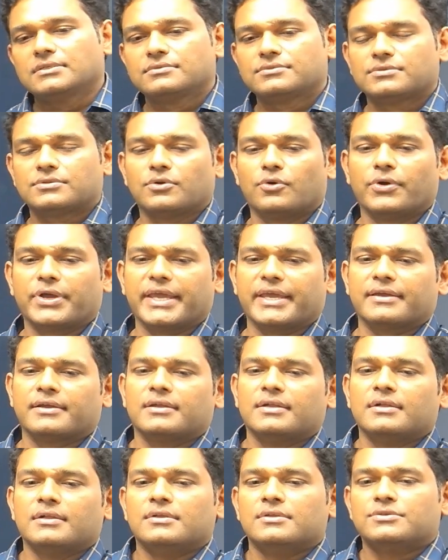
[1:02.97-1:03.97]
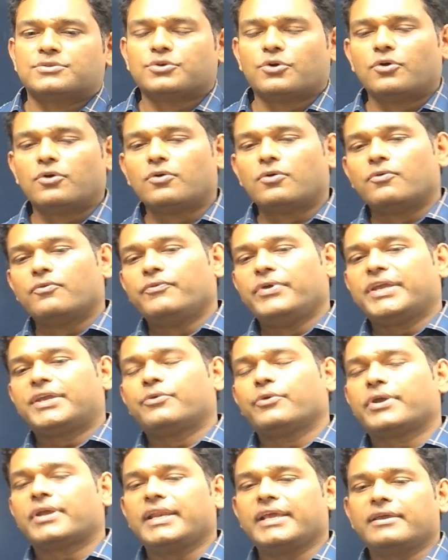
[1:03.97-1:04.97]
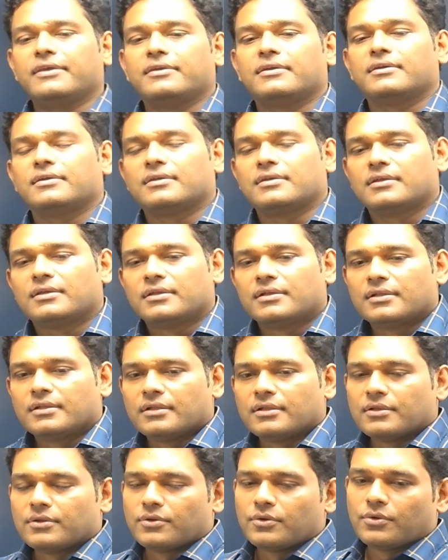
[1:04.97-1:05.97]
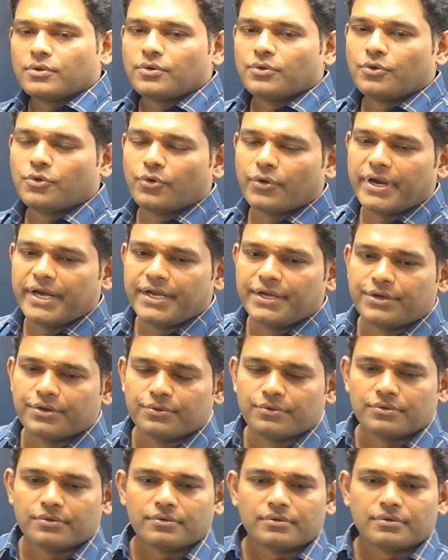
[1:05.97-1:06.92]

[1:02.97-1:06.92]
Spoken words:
Okay, so we quickly go into